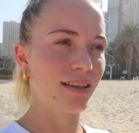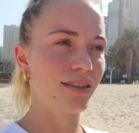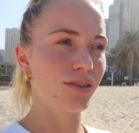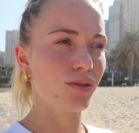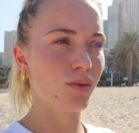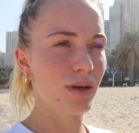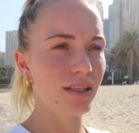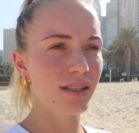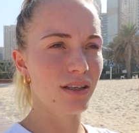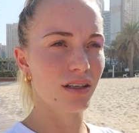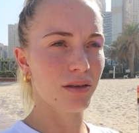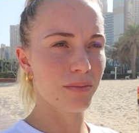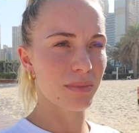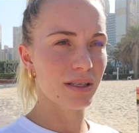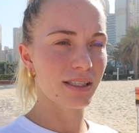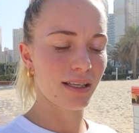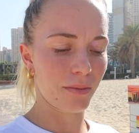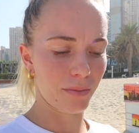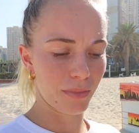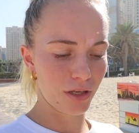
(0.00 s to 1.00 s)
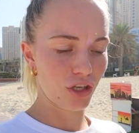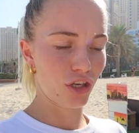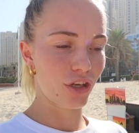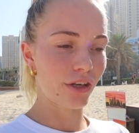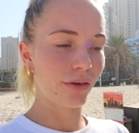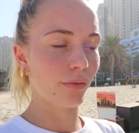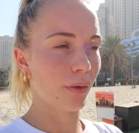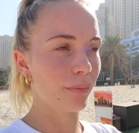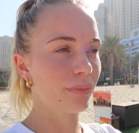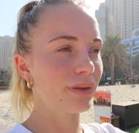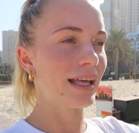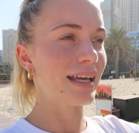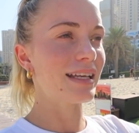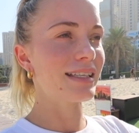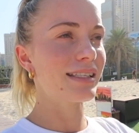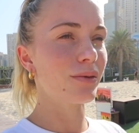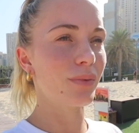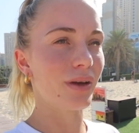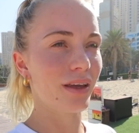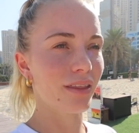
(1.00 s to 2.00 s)
There's always going to be something you can
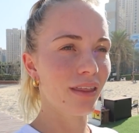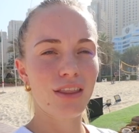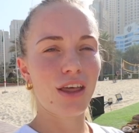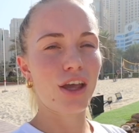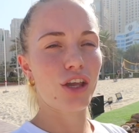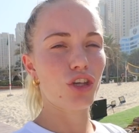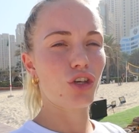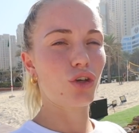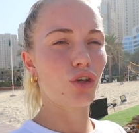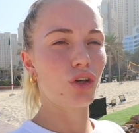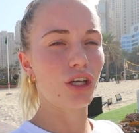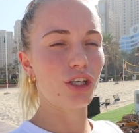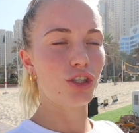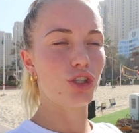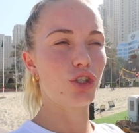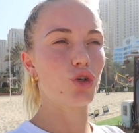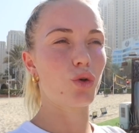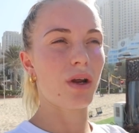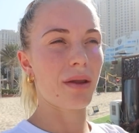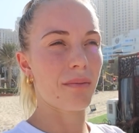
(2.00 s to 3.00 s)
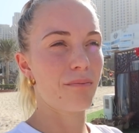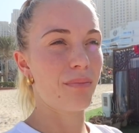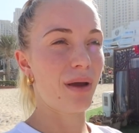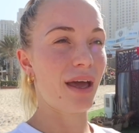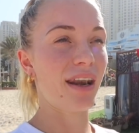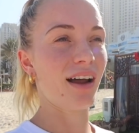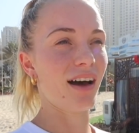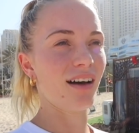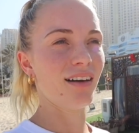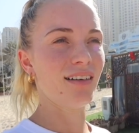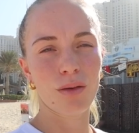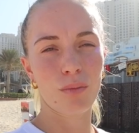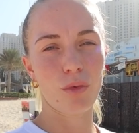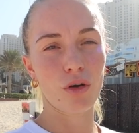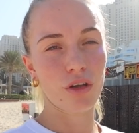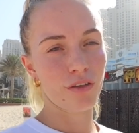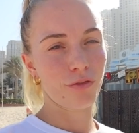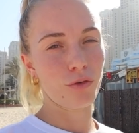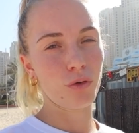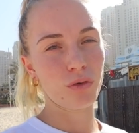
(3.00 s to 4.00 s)
replace it with that you enjoy better than
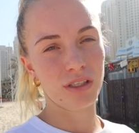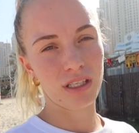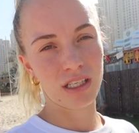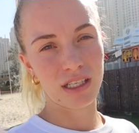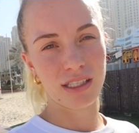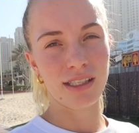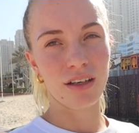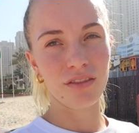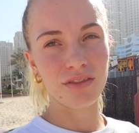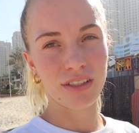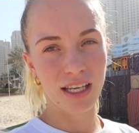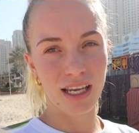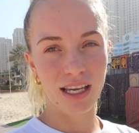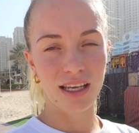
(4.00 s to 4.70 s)
what you're forcing yourself to